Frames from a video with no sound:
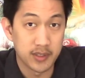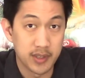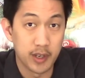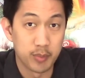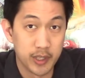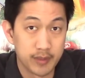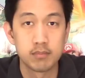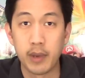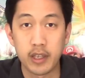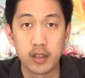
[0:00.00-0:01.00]
that a
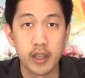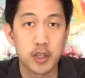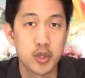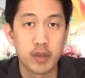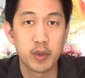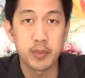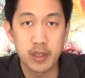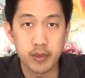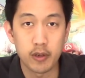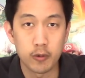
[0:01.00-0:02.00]
bit. My collection of
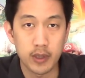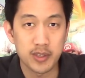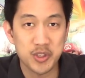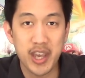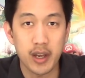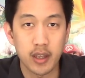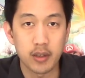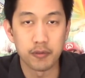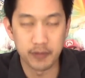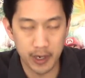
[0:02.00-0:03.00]
Amiibo is
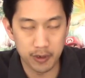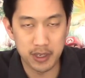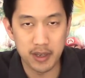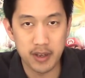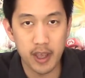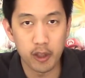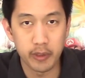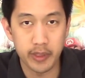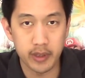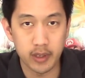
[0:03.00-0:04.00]
getting very
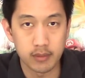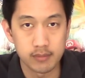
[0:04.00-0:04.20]
unhealthy.